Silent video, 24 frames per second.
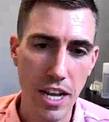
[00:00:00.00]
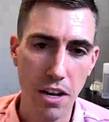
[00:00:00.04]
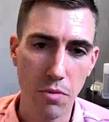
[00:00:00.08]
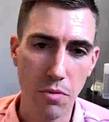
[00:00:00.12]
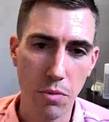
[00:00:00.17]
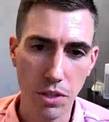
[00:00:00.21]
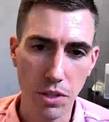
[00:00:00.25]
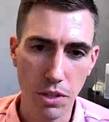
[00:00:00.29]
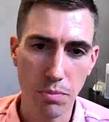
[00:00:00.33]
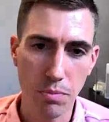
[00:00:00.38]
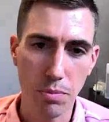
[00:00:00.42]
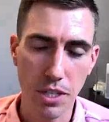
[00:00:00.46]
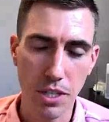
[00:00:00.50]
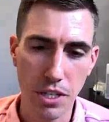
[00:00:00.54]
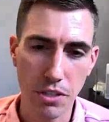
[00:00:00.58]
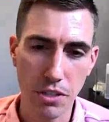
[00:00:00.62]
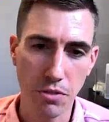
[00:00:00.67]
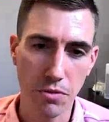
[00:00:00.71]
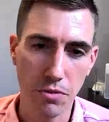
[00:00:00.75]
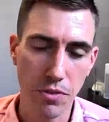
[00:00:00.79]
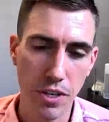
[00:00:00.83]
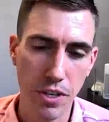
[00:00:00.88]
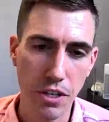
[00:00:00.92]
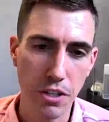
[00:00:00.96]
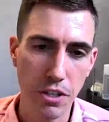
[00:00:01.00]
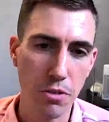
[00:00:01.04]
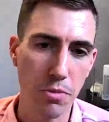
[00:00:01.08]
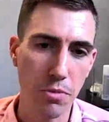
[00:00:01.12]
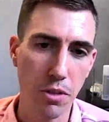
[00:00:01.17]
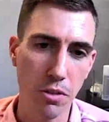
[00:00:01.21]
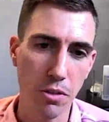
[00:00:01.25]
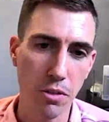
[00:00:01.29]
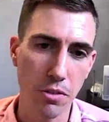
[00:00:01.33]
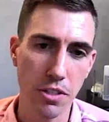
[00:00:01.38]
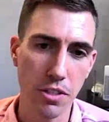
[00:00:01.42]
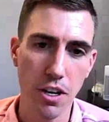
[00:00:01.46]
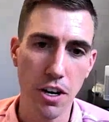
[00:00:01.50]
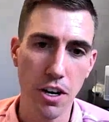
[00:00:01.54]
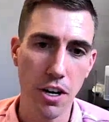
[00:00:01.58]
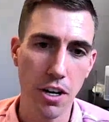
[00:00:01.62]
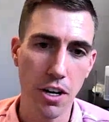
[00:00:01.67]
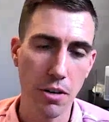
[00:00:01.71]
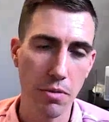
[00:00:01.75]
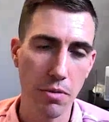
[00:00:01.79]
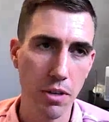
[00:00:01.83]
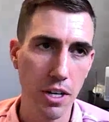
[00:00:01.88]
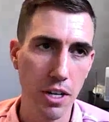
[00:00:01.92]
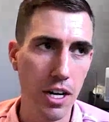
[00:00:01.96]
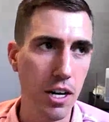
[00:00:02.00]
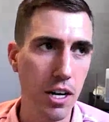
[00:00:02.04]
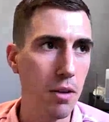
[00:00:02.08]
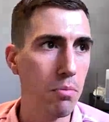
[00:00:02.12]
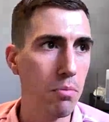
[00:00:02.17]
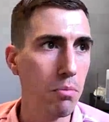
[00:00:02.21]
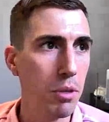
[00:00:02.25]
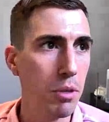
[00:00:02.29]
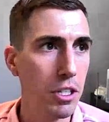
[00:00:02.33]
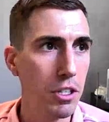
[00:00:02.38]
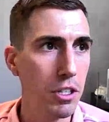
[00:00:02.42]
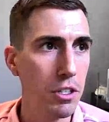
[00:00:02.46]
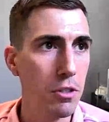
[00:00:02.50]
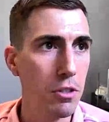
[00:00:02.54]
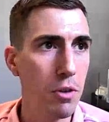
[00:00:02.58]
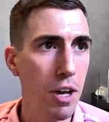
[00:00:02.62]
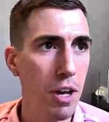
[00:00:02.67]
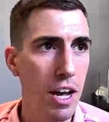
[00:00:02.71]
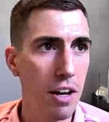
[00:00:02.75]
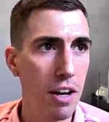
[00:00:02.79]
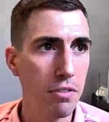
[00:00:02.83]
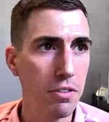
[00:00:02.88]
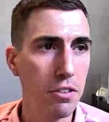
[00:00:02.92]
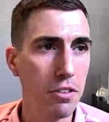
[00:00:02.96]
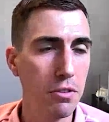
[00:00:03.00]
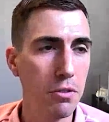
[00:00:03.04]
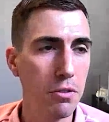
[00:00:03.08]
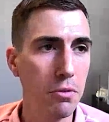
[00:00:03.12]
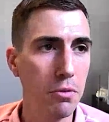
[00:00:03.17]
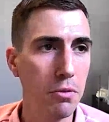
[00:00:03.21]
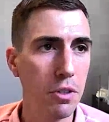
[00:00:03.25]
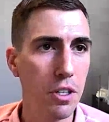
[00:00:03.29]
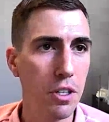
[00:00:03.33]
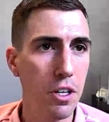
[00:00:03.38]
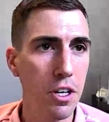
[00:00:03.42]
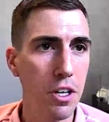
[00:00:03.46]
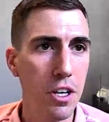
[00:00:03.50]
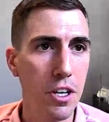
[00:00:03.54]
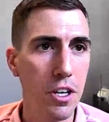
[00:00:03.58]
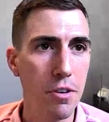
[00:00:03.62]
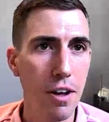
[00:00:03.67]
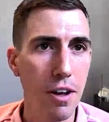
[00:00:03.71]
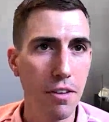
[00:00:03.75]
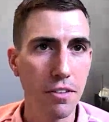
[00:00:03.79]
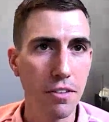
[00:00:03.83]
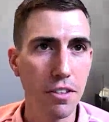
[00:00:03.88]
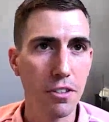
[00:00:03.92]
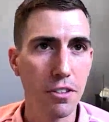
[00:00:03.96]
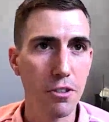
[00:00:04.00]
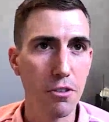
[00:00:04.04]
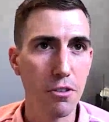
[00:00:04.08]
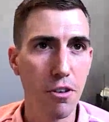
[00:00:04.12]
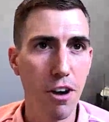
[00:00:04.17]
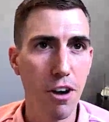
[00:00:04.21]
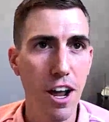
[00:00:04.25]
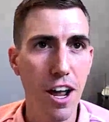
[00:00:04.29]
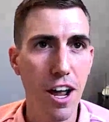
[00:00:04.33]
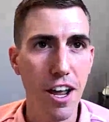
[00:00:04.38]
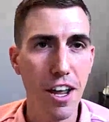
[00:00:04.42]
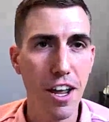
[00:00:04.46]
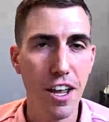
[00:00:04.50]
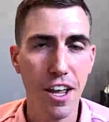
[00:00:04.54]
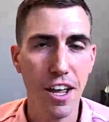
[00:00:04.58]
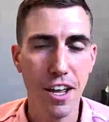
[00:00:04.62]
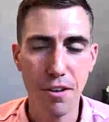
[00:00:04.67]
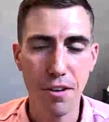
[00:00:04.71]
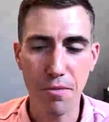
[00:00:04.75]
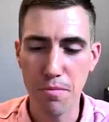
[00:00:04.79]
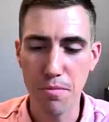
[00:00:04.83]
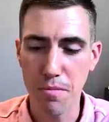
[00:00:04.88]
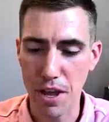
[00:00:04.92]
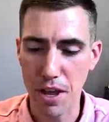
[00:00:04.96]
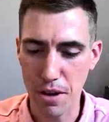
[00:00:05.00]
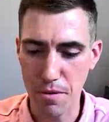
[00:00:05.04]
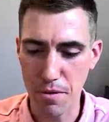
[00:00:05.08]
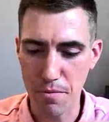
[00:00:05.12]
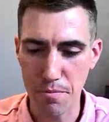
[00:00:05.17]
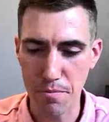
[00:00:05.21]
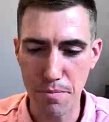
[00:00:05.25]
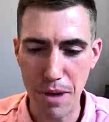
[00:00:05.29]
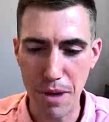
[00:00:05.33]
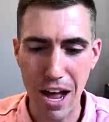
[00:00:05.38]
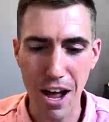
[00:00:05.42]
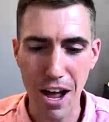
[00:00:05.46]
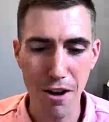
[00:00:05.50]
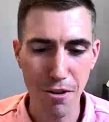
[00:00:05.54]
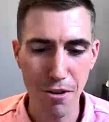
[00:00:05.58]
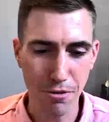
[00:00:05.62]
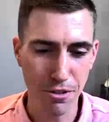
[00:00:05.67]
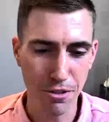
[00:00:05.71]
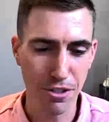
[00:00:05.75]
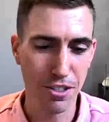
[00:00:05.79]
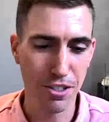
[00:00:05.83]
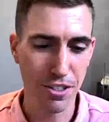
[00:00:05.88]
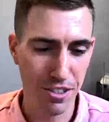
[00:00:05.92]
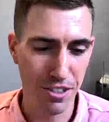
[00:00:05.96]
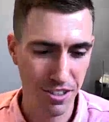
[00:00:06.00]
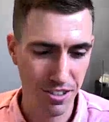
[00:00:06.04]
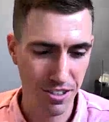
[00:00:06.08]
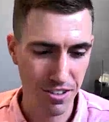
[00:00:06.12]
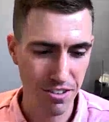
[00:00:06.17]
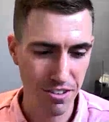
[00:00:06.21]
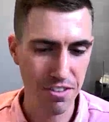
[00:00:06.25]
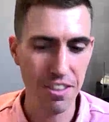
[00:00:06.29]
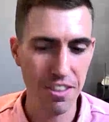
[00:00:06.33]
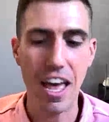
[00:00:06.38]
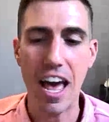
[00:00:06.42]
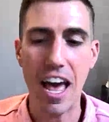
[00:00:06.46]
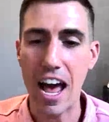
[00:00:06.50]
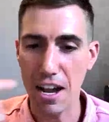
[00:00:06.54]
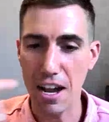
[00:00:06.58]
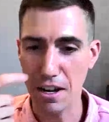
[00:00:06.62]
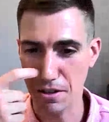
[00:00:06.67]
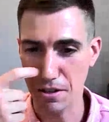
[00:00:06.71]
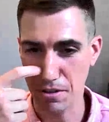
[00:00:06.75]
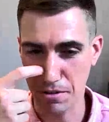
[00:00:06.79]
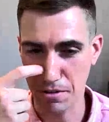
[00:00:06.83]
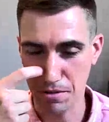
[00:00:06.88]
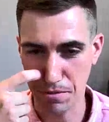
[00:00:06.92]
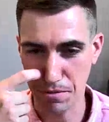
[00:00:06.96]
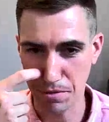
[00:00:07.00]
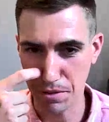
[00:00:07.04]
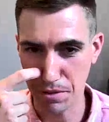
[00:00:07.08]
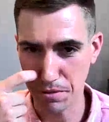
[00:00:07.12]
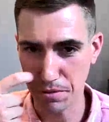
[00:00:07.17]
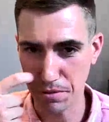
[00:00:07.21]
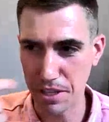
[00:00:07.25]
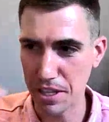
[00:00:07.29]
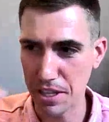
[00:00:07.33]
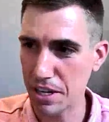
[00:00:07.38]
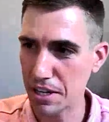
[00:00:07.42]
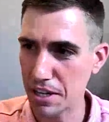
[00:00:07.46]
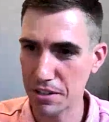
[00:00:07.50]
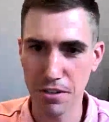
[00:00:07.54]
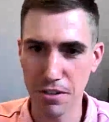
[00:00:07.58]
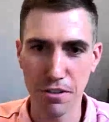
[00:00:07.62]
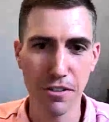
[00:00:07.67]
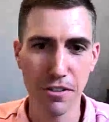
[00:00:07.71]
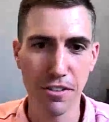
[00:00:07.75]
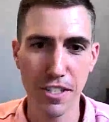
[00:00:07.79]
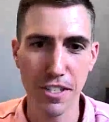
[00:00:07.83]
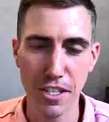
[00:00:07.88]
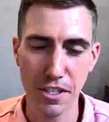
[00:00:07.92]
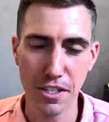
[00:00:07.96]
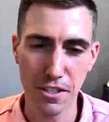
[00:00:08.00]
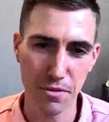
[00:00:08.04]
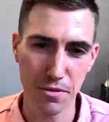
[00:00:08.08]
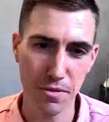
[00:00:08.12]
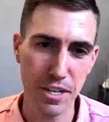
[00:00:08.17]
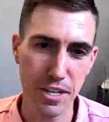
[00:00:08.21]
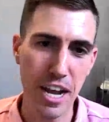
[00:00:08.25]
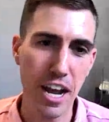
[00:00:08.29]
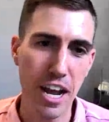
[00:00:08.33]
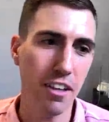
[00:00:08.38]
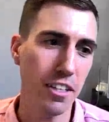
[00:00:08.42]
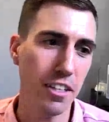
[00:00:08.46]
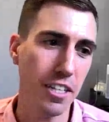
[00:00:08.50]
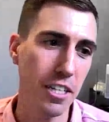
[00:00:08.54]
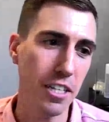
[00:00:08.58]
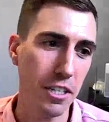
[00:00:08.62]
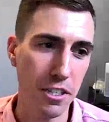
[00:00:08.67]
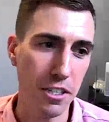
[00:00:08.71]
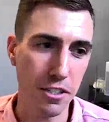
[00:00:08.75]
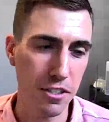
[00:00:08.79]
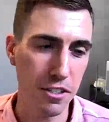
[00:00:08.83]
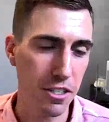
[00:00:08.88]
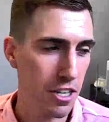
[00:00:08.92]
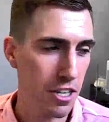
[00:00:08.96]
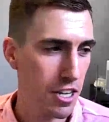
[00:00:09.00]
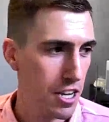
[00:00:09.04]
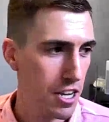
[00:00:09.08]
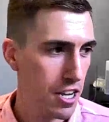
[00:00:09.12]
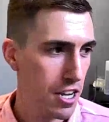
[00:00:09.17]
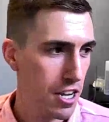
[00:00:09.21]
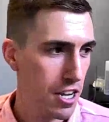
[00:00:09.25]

down what the potential failure modes are, but you have to try and bound that within a certain sense of reality, because